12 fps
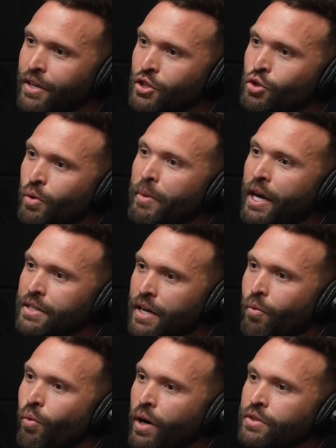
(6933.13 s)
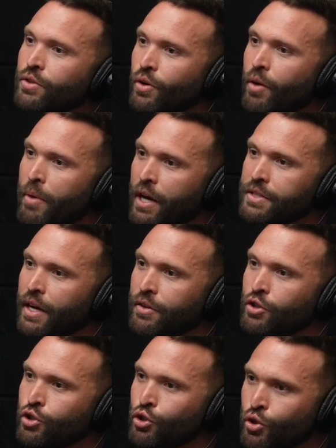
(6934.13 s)
I just do it because I want to or because
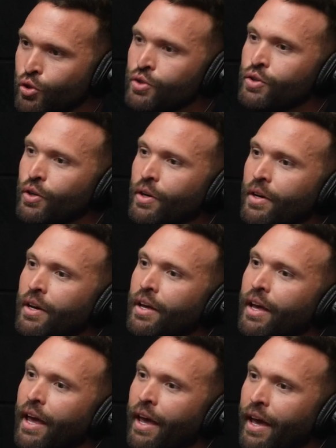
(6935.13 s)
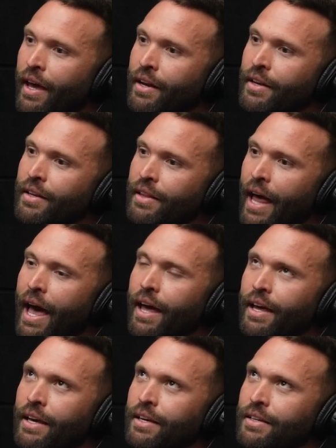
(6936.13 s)
I choose to. And
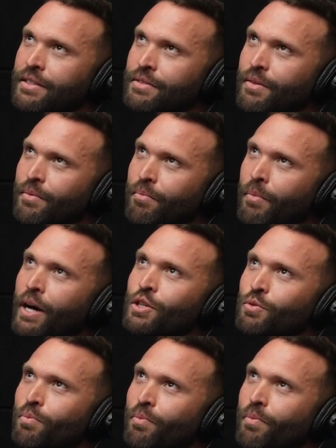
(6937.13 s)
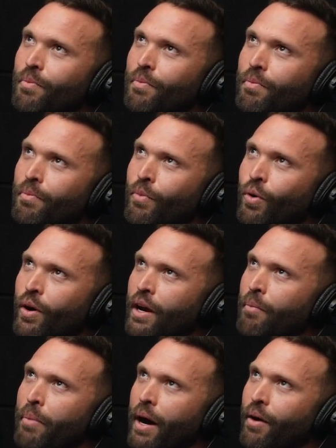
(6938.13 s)
that is much
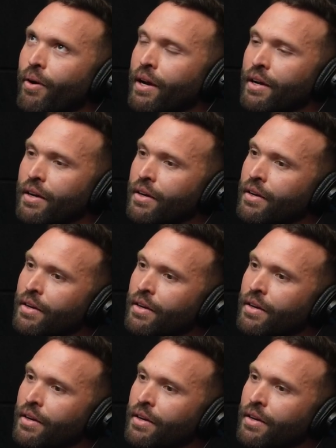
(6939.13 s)
more empowering.